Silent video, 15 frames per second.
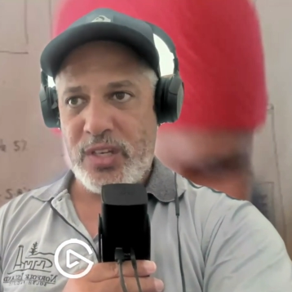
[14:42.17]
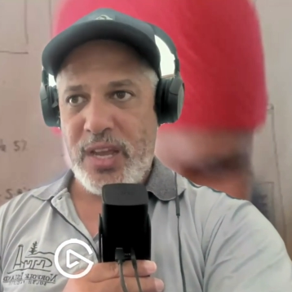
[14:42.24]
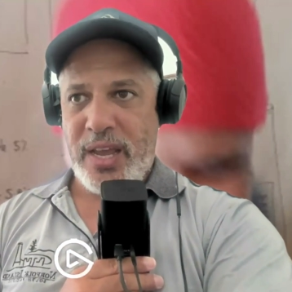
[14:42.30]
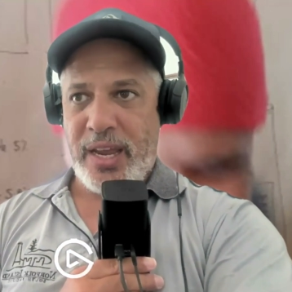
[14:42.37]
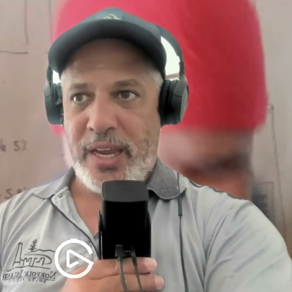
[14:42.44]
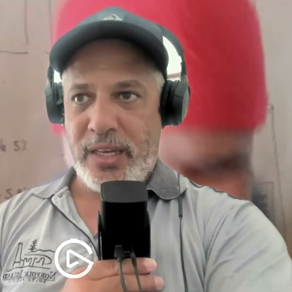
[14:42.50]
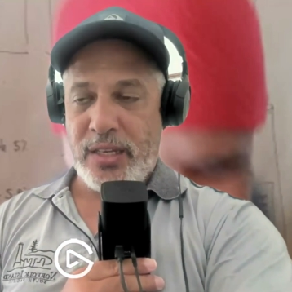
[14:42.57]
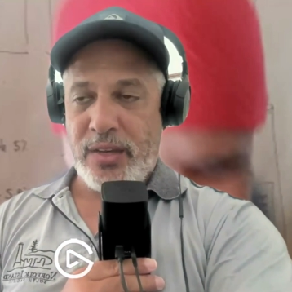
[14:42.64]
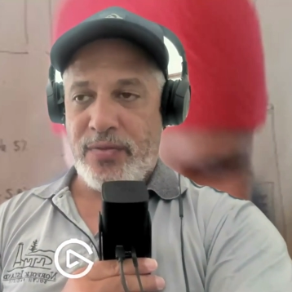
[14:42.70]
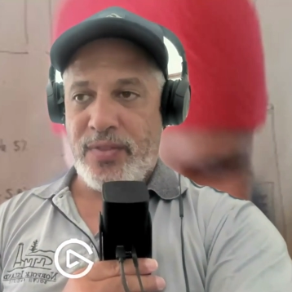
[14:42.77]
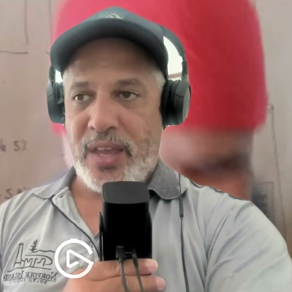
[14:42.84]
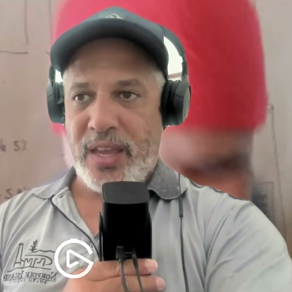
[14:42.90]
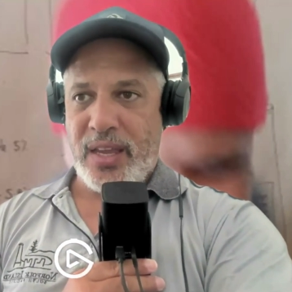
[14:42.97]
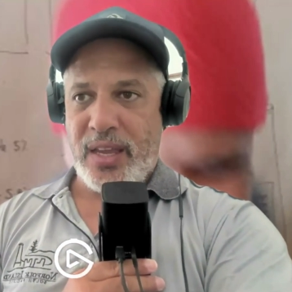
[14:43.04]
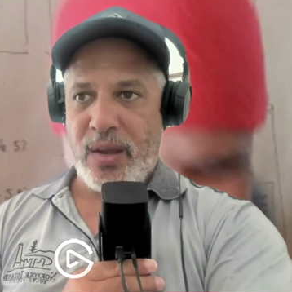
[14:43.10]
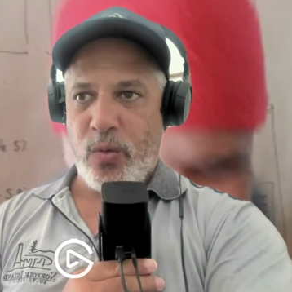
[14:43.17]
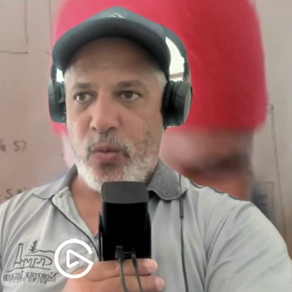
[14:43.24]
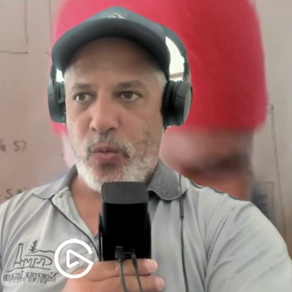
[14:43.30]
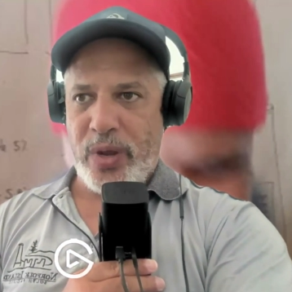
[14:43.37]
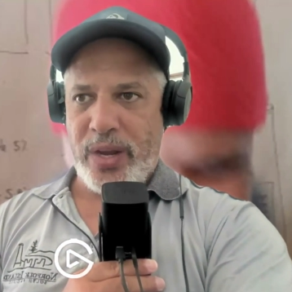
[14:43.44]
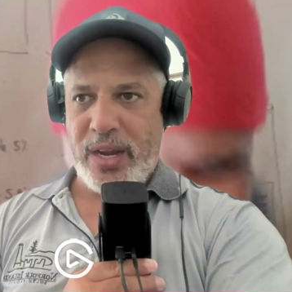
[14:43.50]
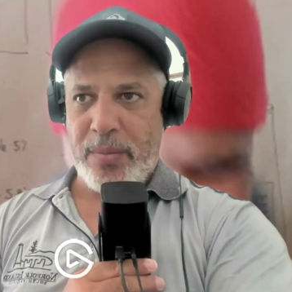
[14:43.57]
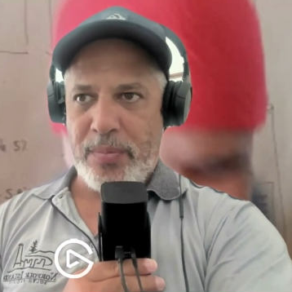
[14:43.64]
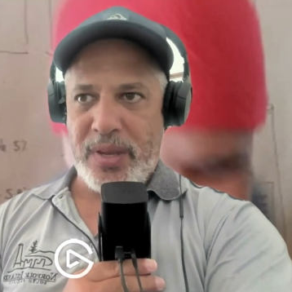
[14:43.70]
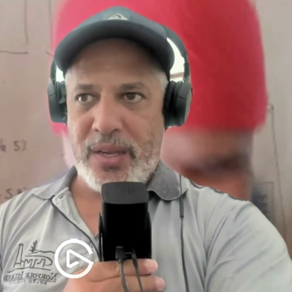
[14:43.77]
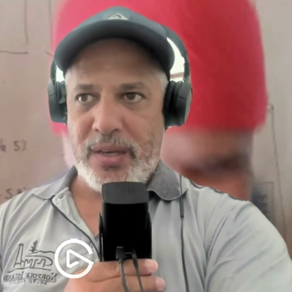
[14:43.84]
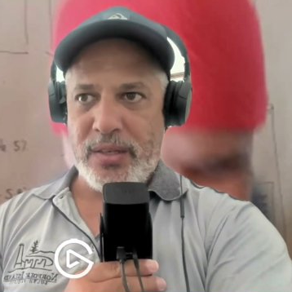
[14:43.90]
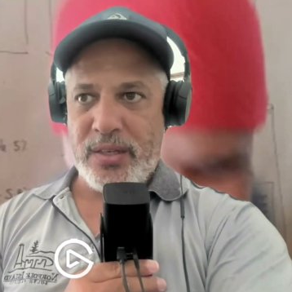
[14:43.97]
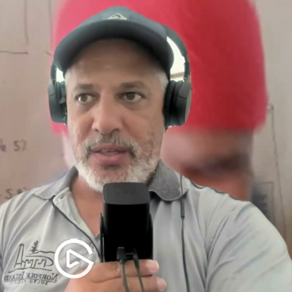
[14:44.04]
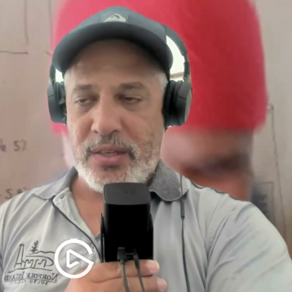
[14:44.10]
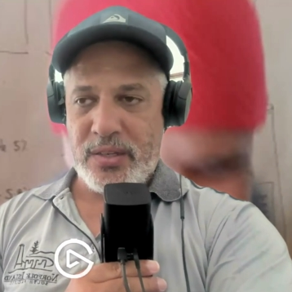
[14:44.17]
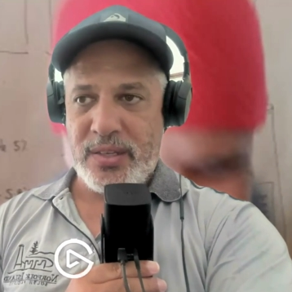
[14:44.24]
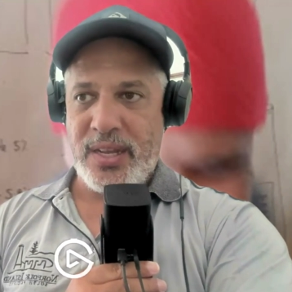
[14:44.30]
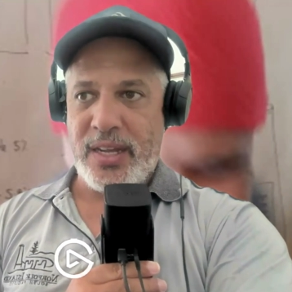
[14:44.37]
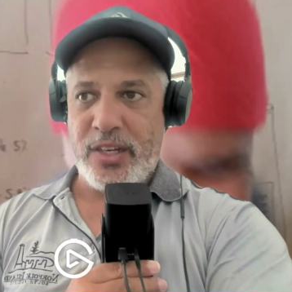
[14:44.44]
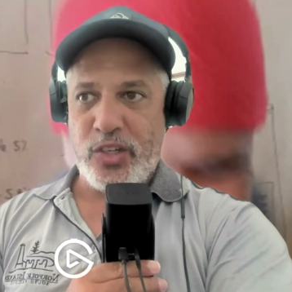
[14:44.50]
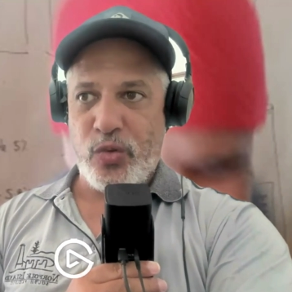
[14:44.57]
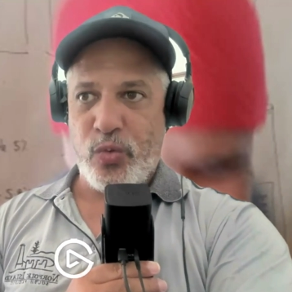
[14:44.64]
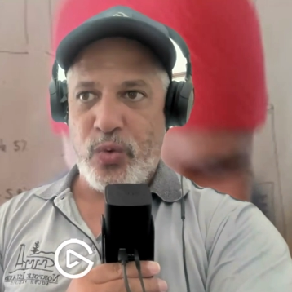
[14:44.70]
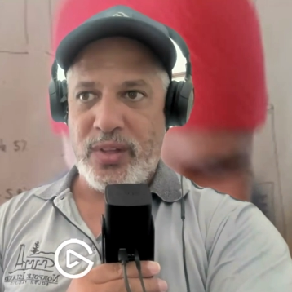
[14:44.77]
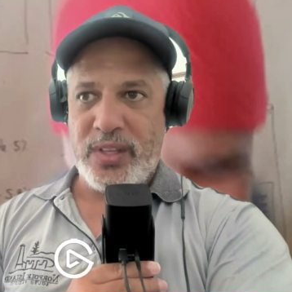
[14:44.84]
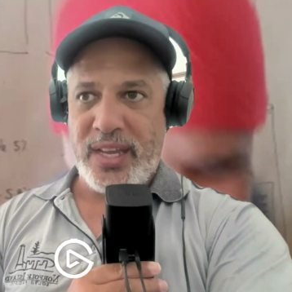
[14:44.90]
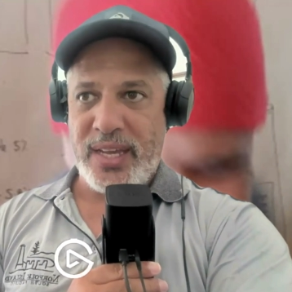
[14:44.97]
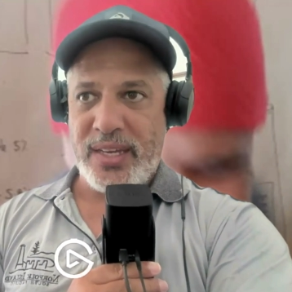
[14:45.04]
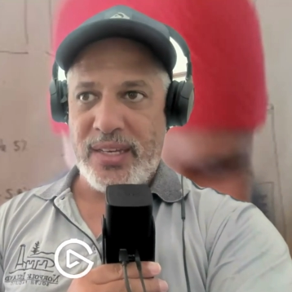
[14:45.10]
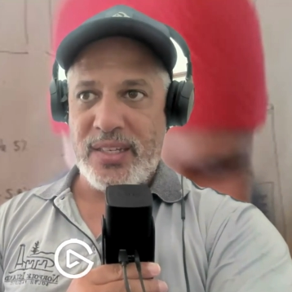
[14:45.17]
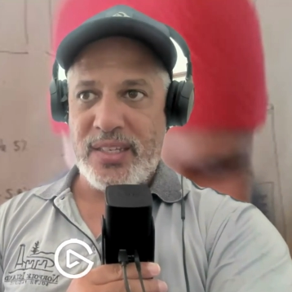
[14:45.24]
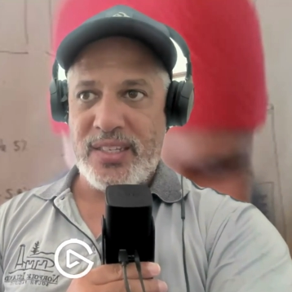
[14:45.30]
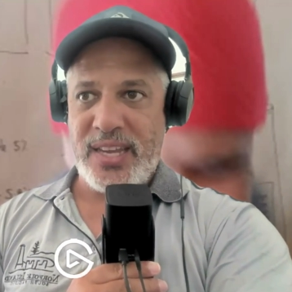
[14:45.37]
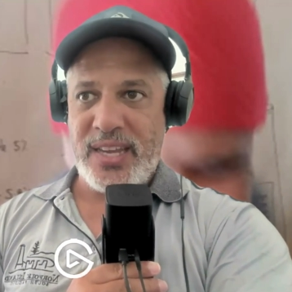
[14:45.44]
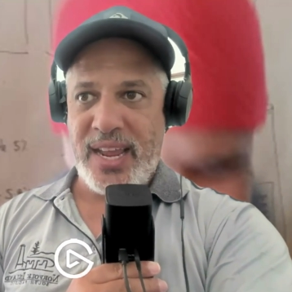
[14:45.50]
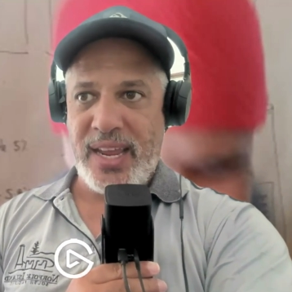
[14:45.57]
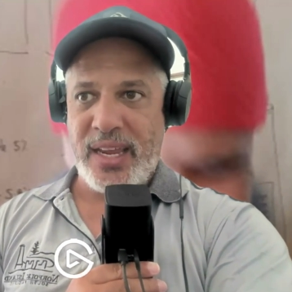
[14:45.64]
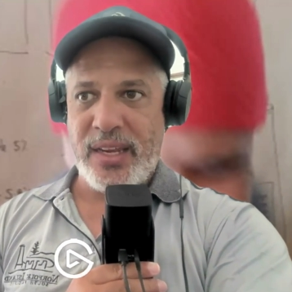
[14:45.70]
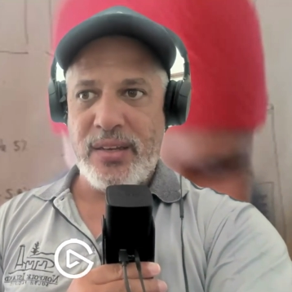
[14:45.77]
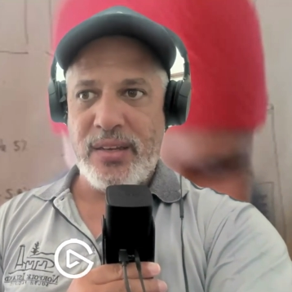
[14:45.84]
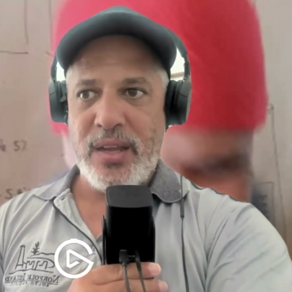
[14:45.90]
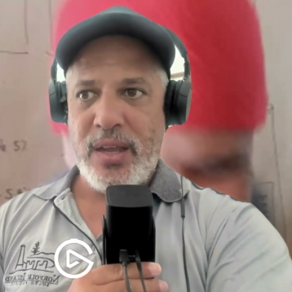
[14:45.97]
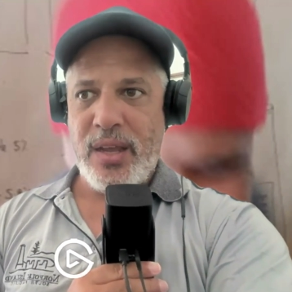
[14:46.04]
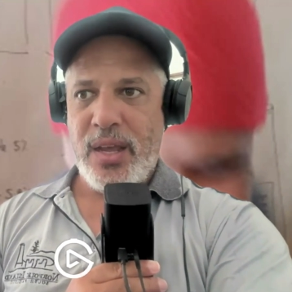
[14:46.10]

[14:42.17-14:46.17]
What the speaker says: and if they went up and started to really understand